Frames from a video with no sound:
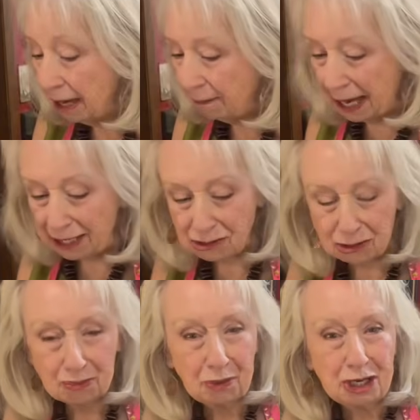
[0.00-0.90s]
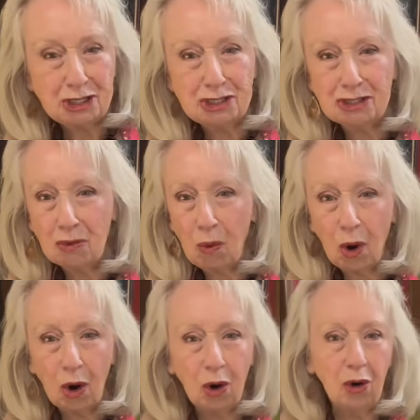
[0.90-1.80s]
pastor preaches the
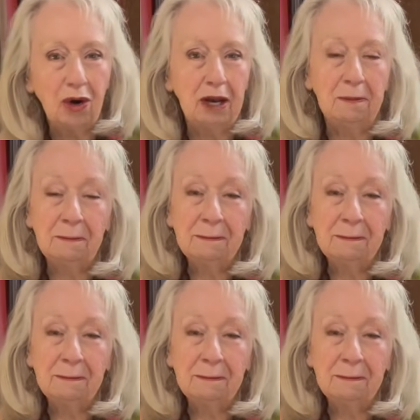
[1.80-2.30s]
word and